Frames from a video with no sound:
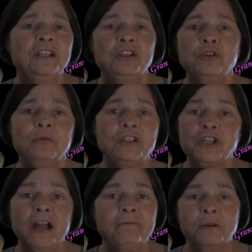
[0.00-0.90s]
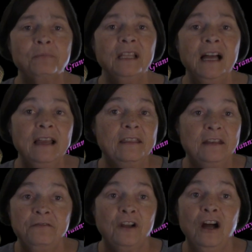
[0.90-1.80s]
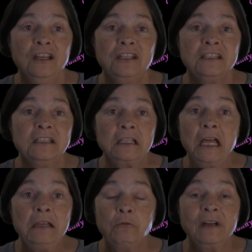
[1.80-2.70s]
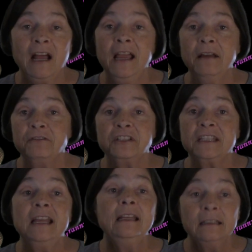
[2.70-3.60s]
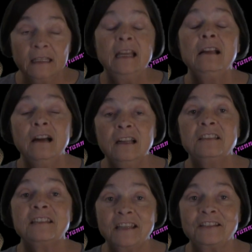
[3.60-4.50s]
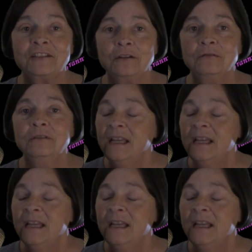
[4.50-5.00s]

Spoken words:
To which I reply that if God doesn't like what I have to say, let God say so.